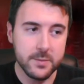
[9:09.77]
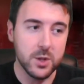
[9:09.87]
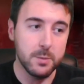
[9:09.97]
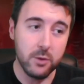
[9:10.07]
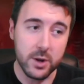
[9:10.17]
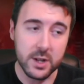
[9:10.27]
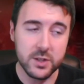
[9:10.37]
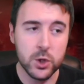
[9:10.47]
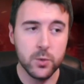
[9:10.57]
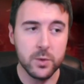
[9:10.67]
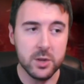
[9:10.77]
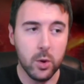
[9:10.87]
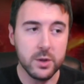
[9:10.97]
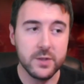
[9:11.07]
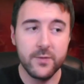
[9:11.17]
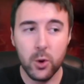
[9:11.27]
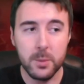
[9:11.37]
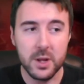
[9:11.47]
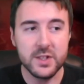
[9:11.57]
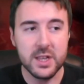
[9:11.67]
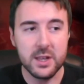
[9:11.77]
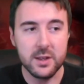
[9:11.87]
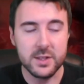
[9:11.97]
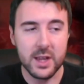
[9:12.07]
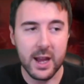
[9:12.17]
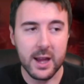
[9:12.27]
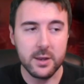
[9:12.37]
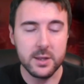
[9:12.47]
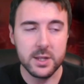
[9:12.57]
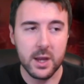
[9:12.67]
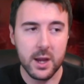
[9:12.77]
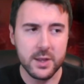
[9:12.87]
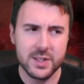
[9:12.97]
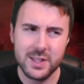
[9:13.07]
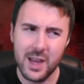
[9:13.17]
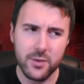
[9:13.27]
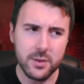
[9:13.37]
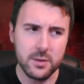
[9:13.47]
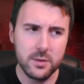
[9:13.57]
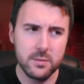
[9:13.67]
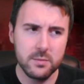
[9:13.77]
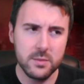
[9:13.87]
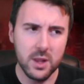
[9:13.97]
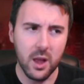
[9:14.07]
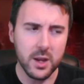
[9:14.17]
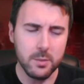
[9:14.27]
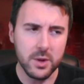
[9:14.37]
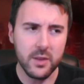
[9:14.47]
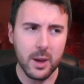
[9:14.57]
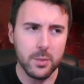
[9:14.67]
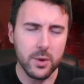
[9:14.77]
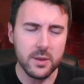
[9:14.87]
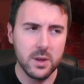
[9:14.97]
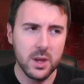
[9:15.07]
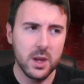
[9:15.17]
You'd be running 2 rerolls, 4 Bloodseekers, and 7 linemen at that point.